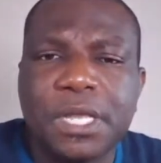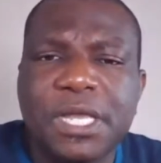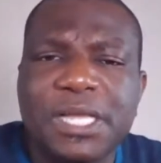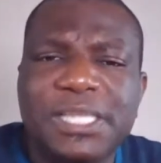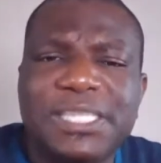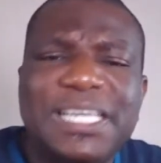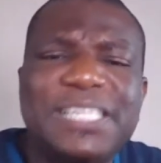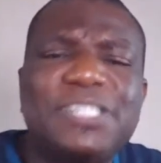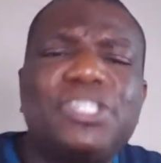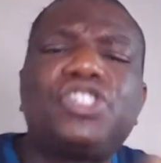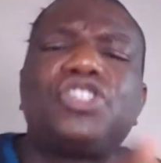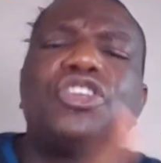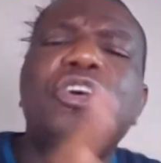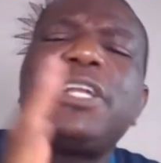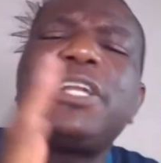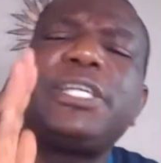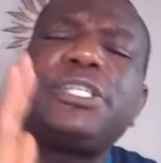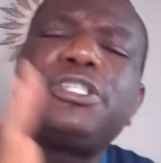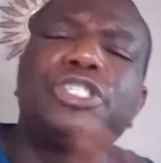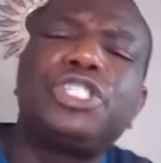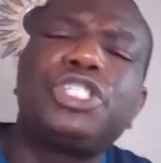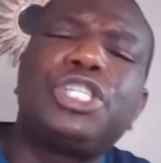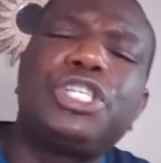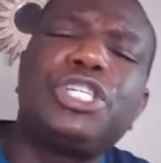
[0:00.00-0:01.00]
He says, study
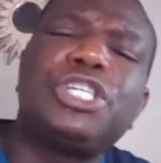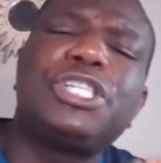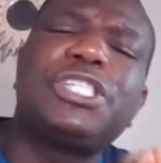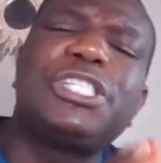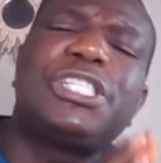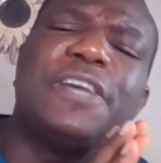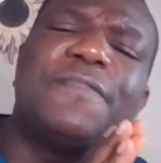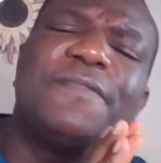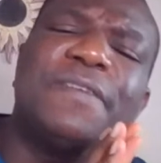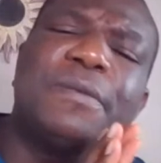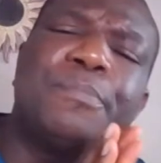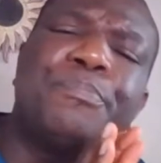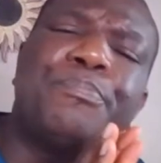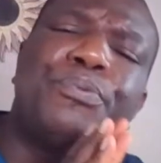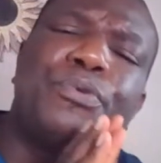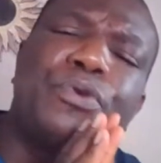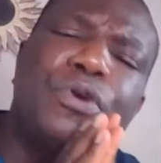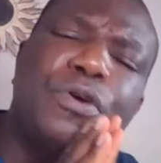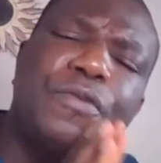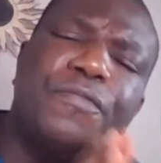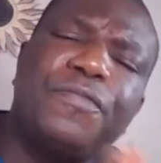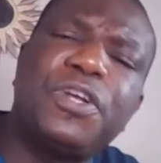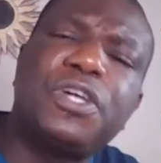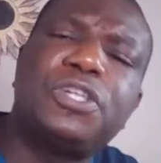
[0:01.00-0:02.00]
to show yourself
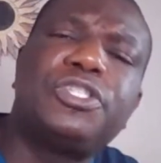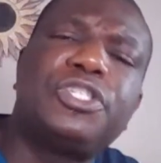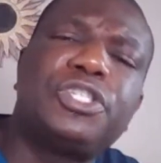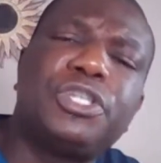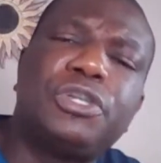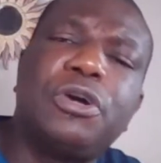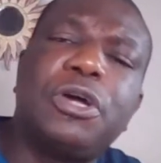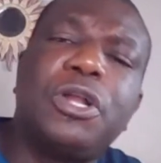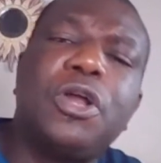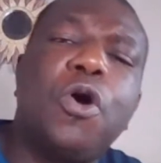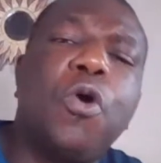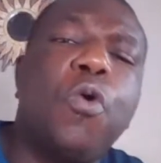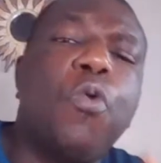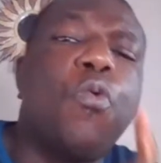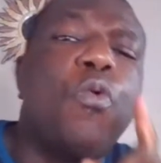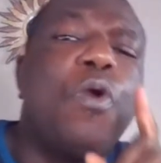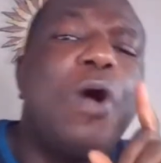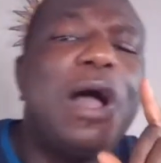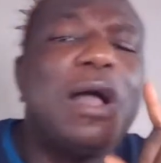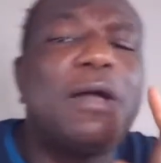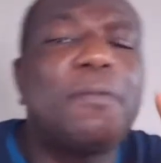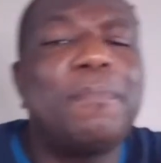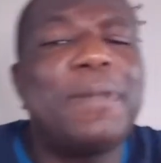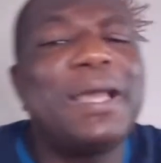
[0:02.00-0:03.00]
approved unto God, a
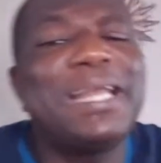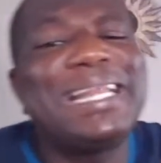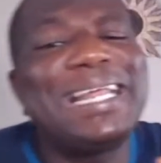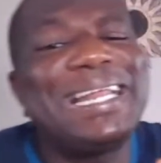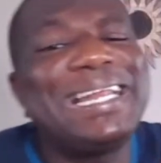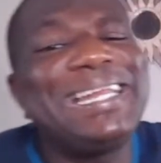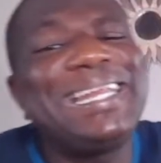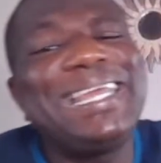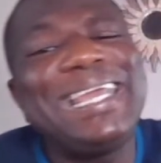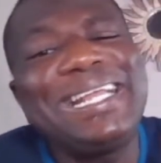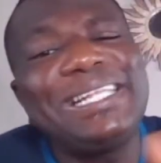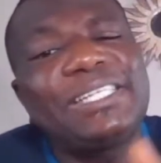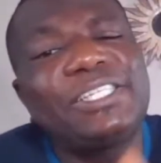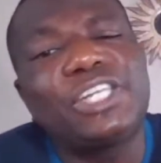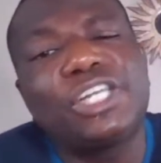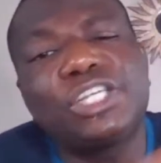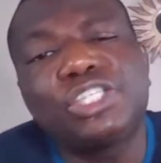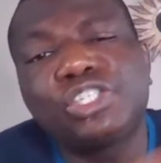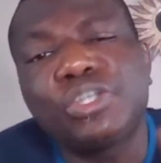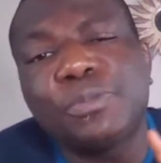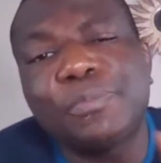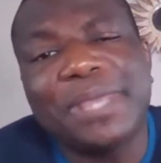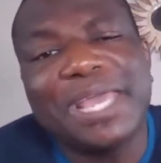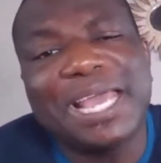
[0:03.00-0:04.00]
workman that needs
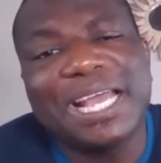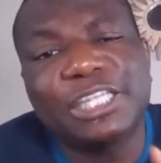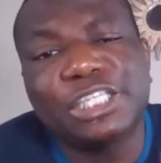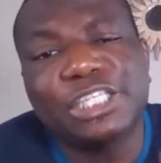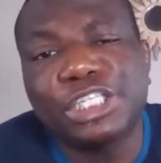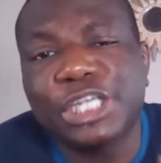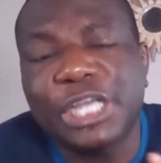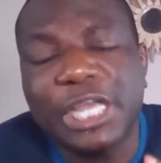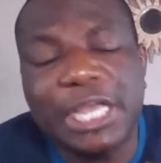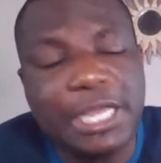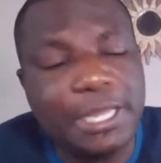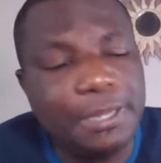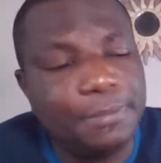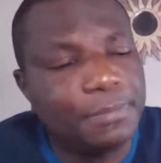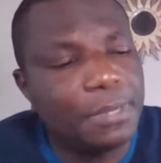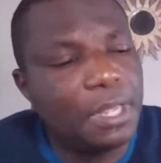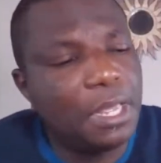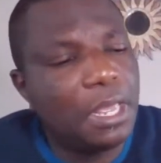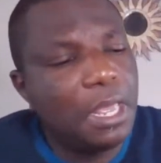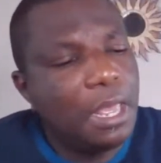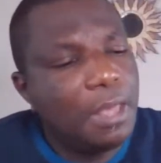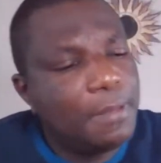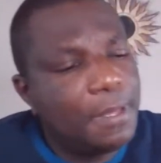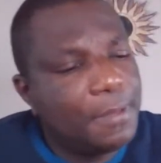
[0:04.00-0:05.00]
not to be ashamed.
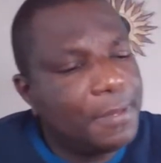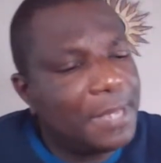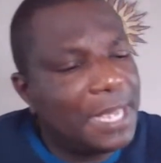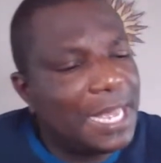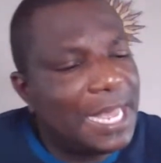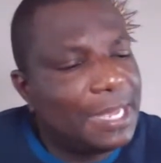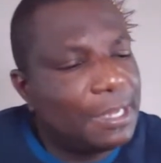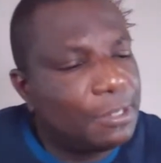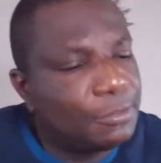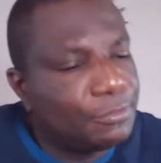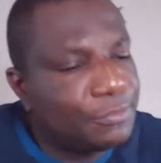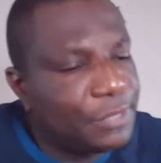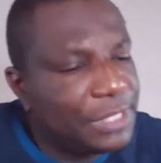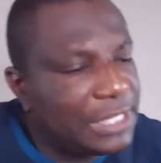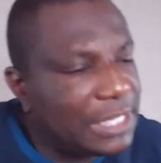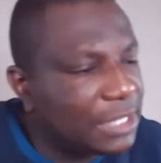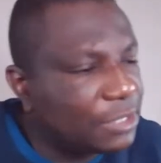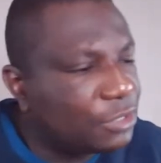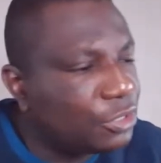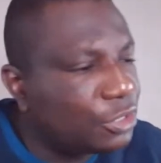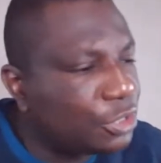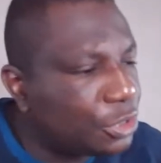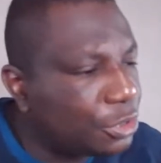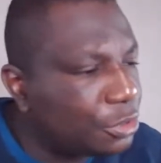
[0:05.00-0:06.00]
I'll read
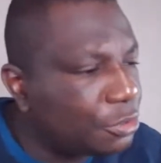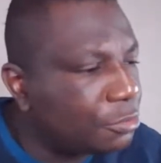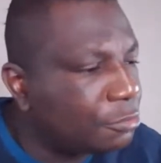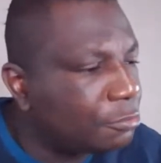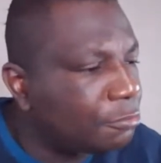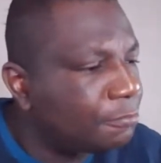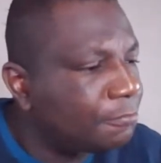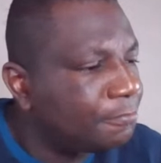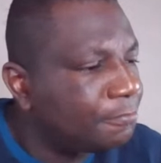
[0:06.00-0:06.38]
that to you.